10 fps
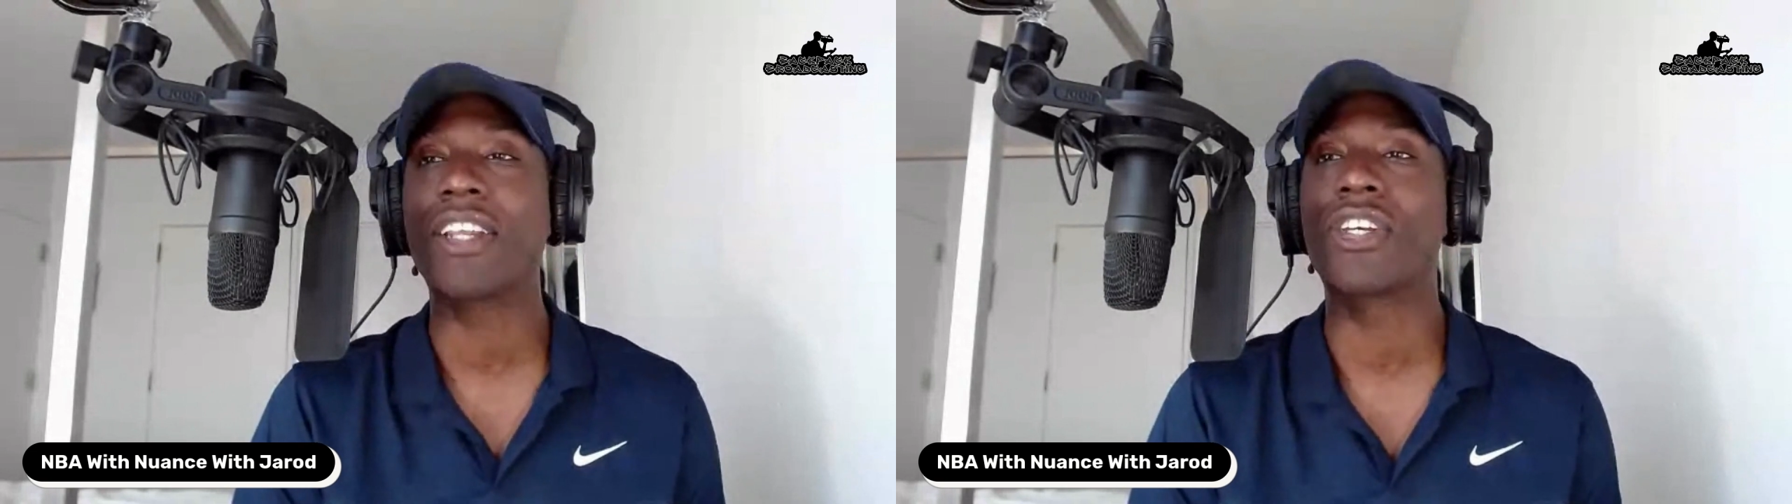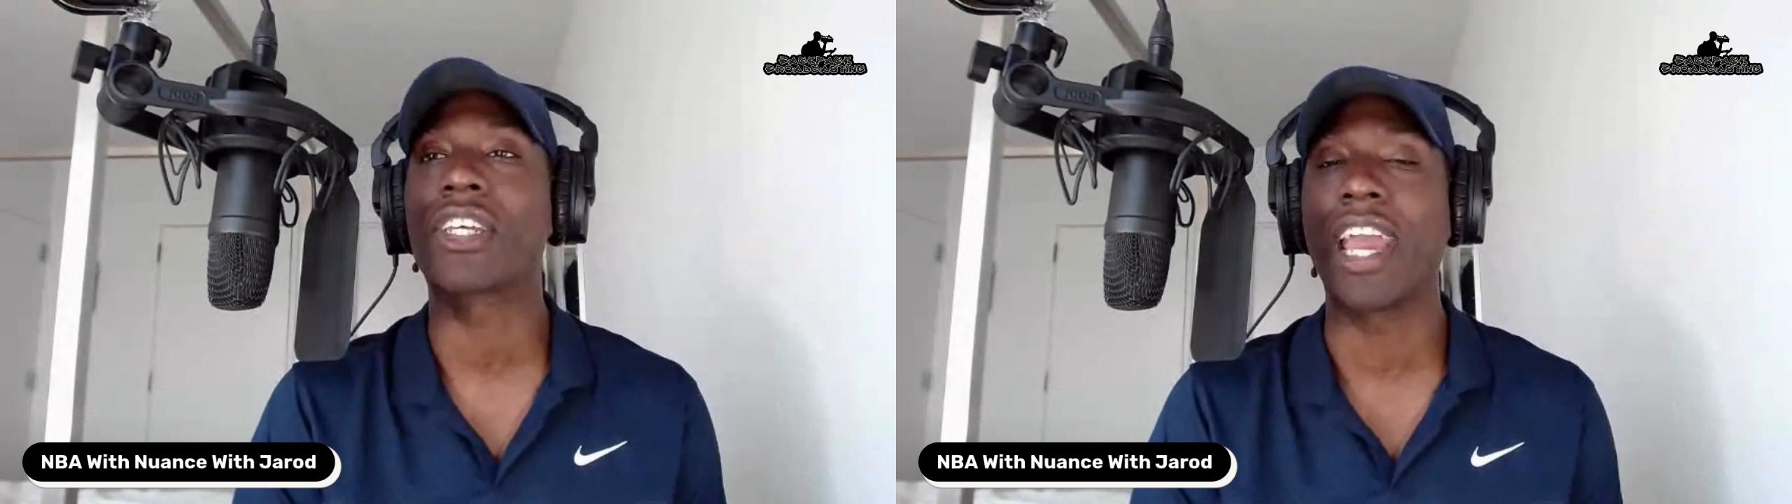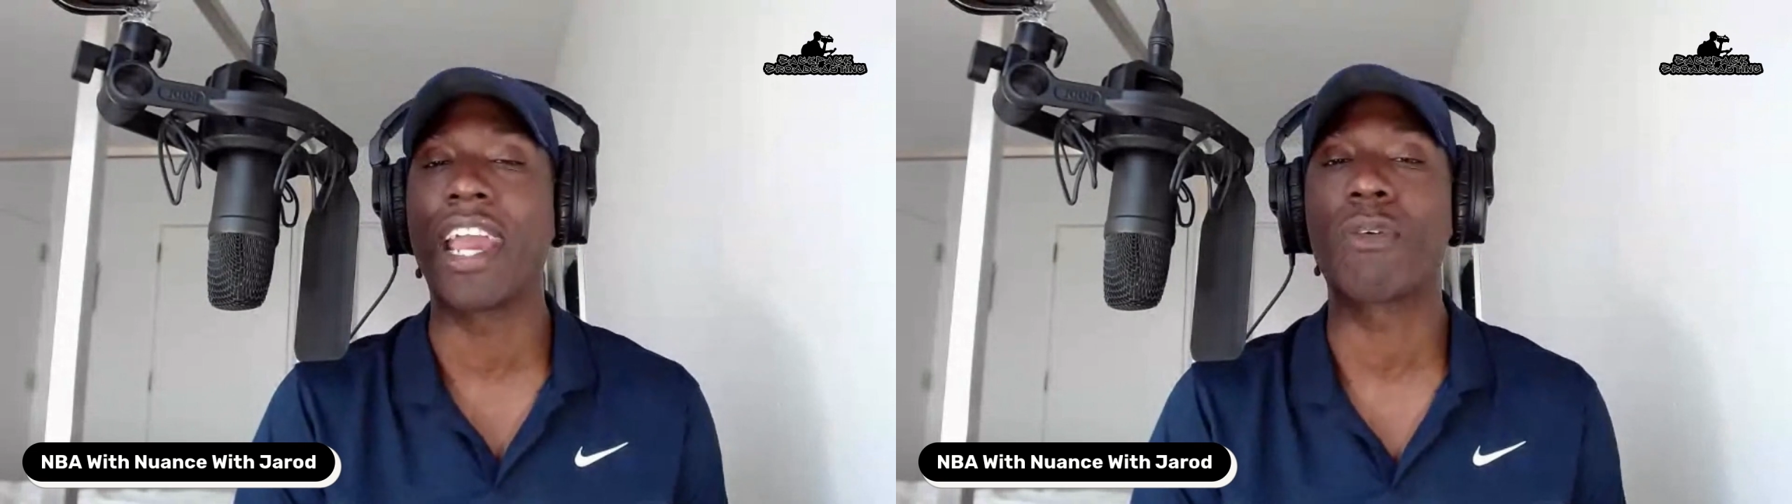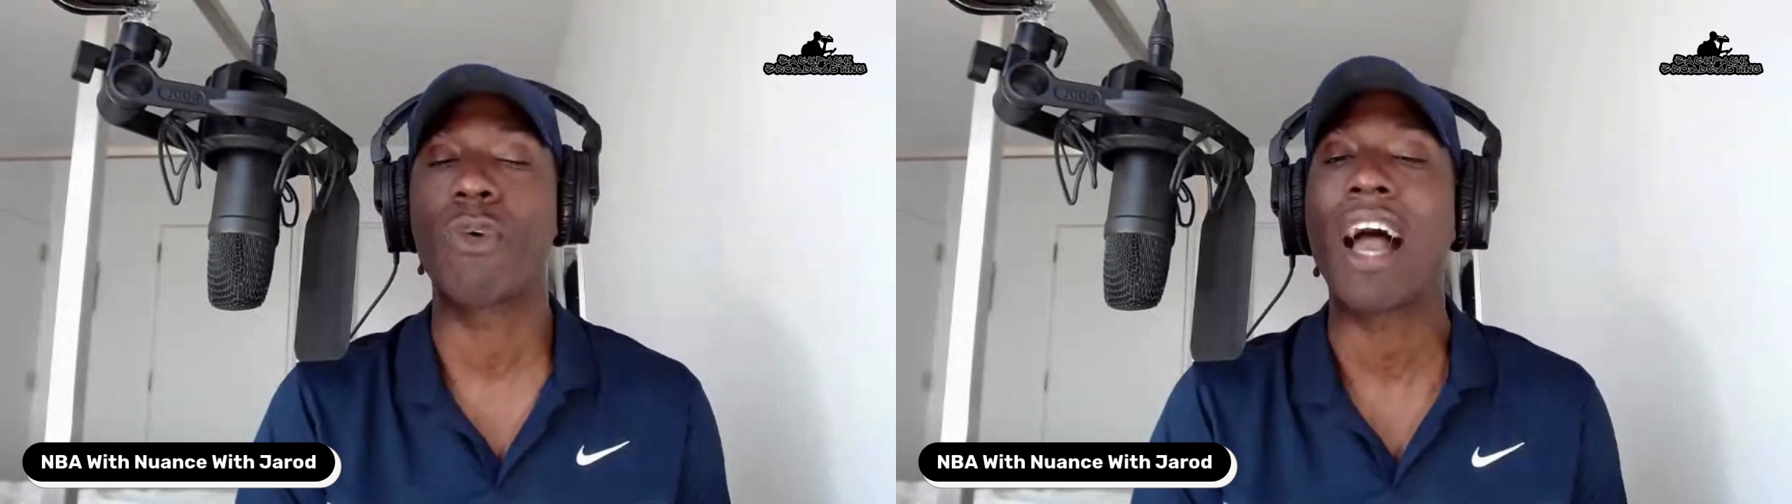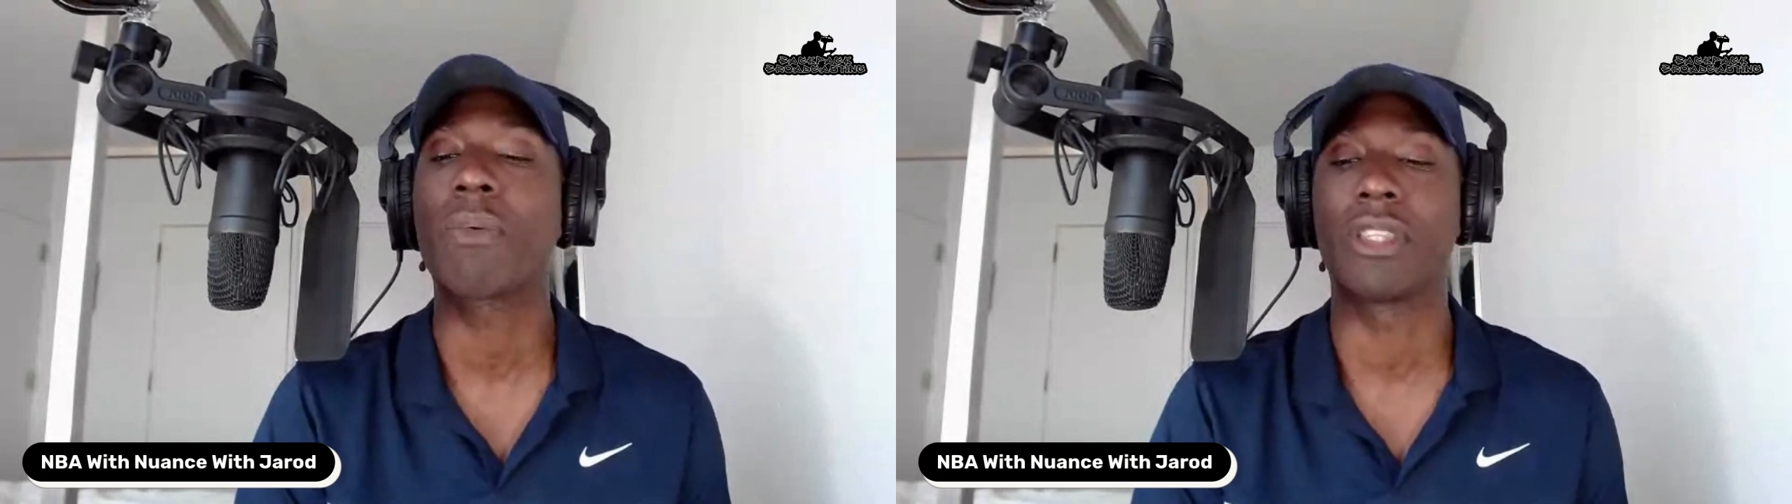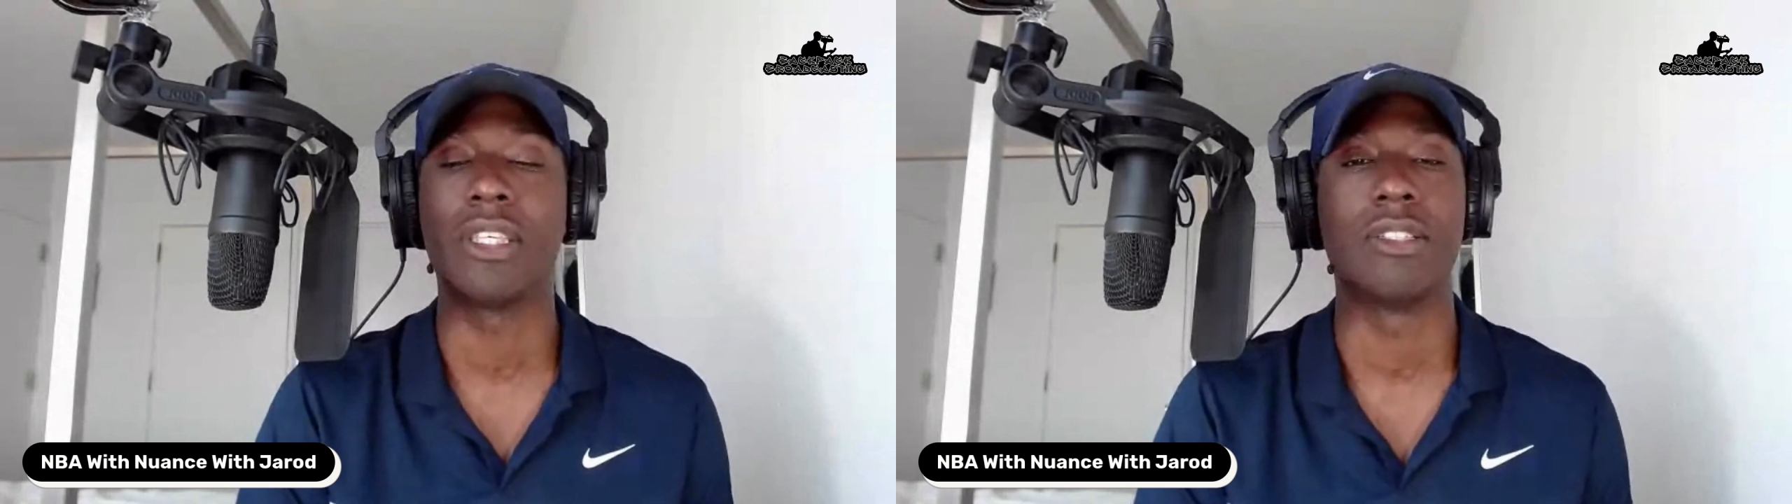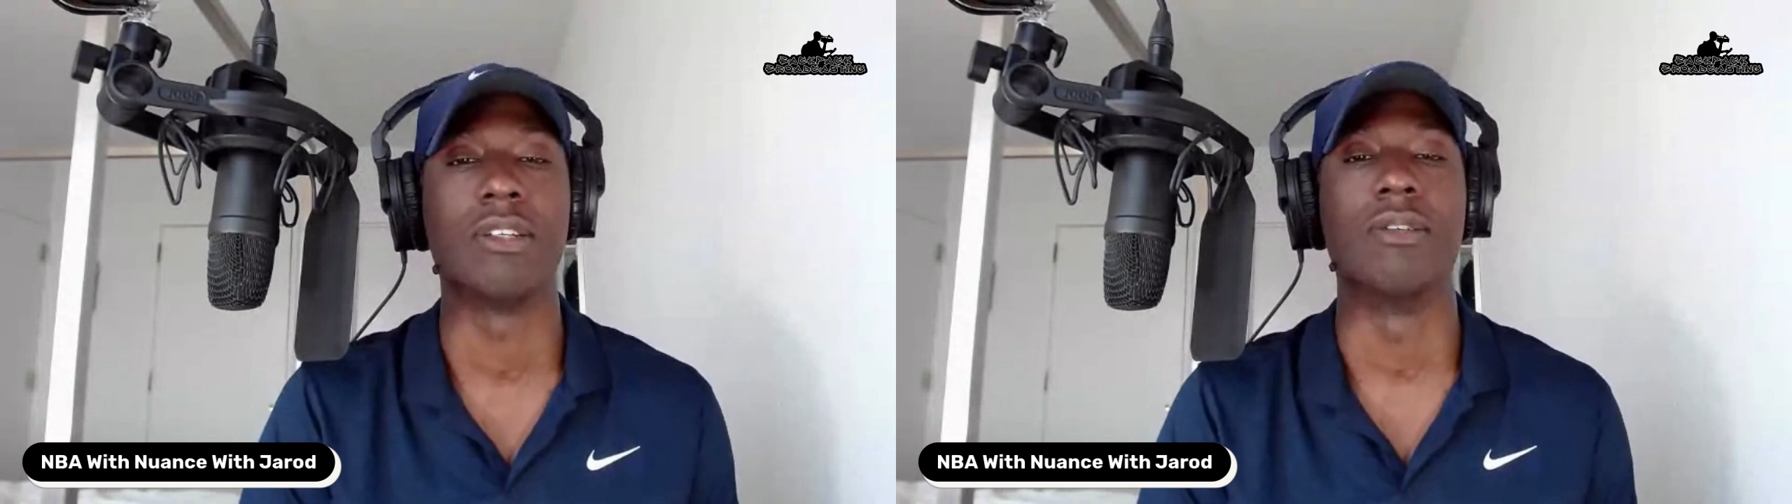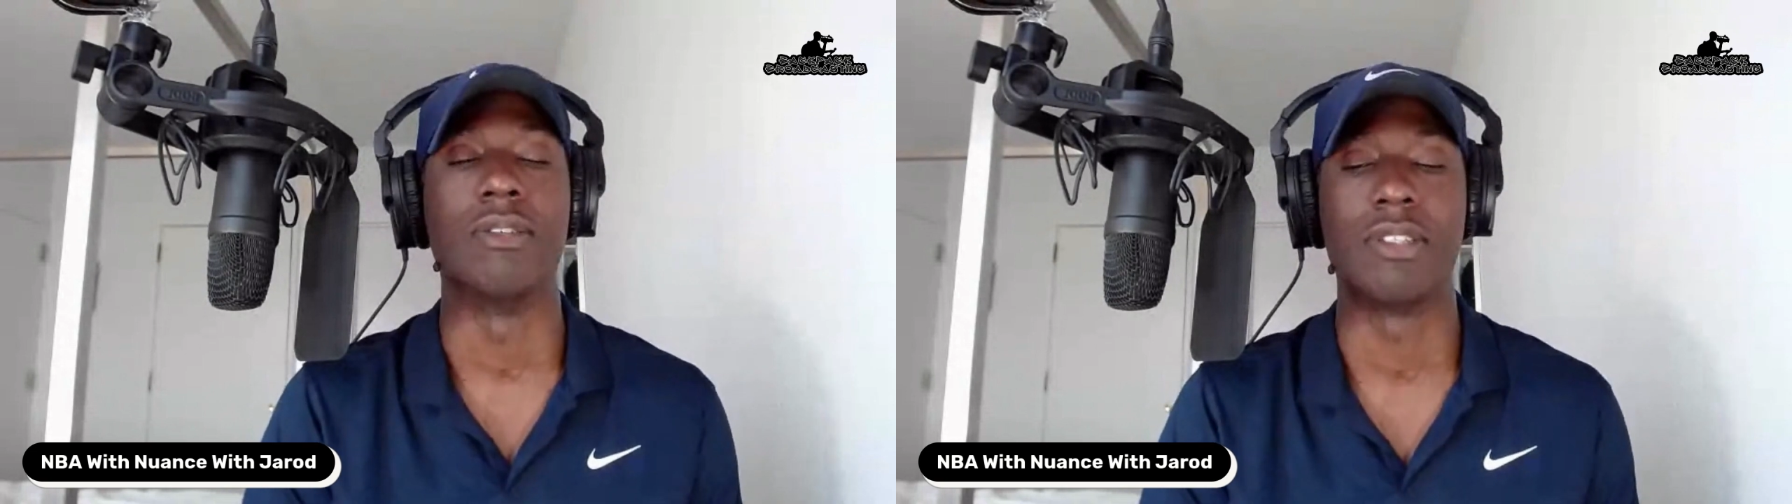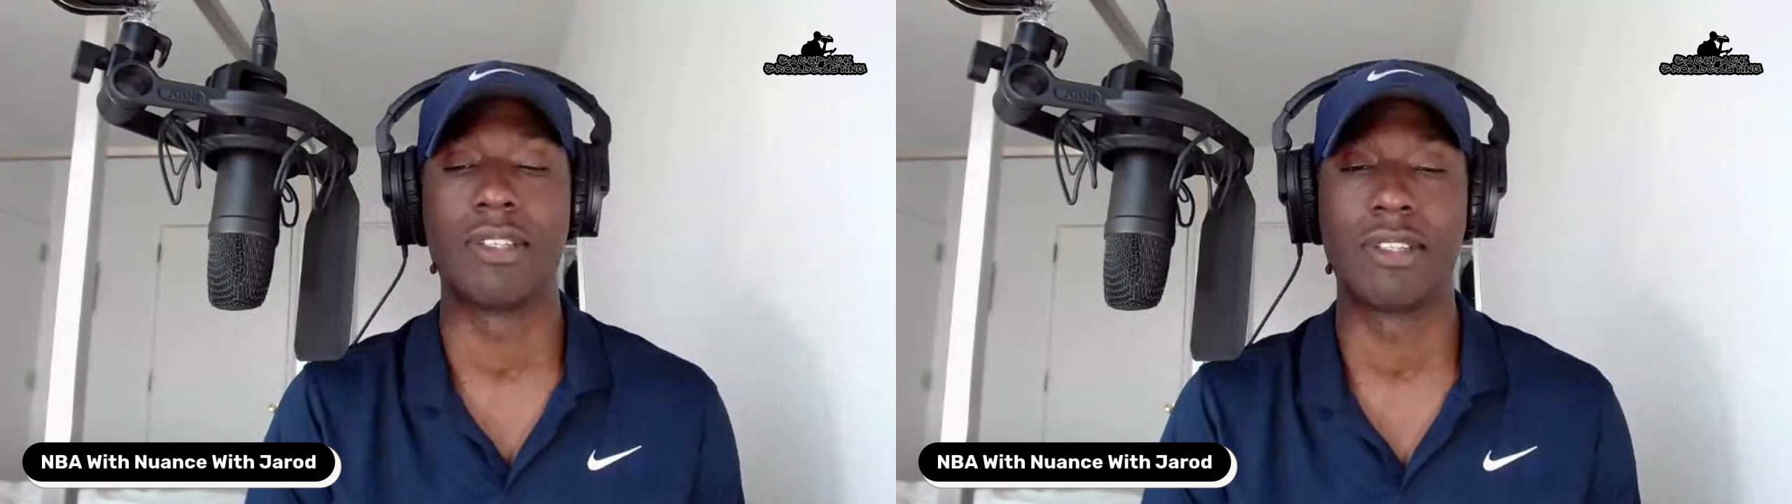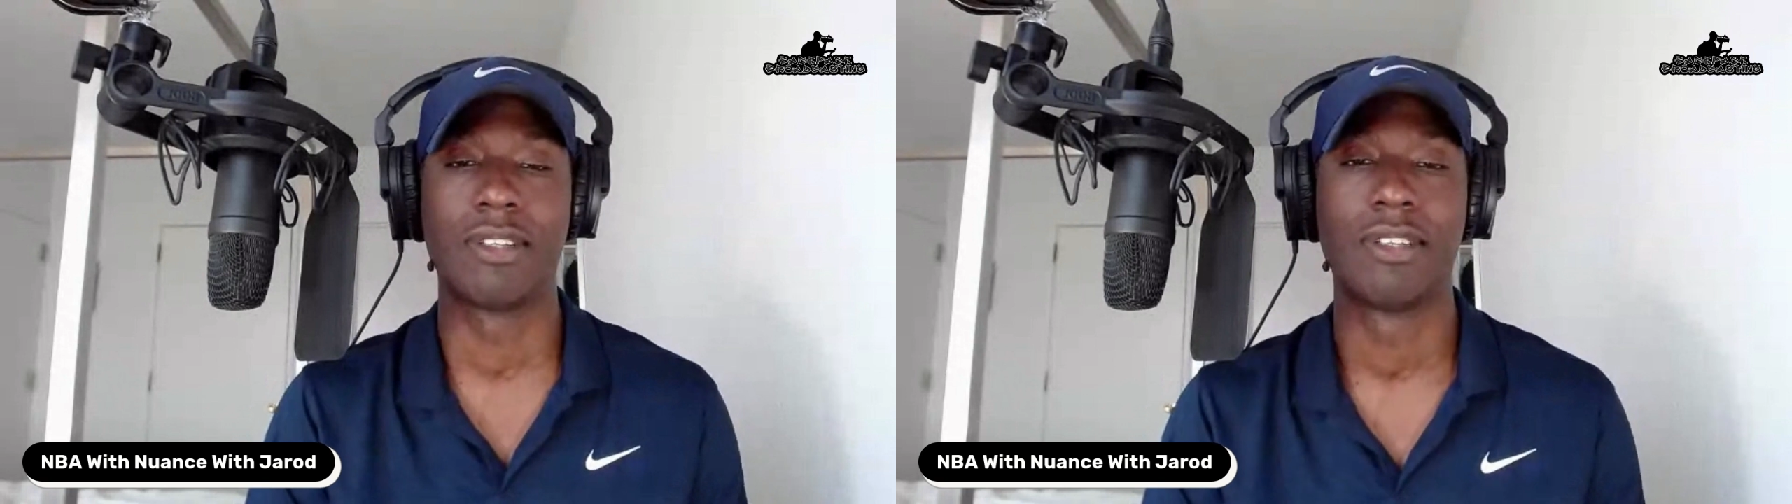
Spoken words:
I just can't rock with these dudes.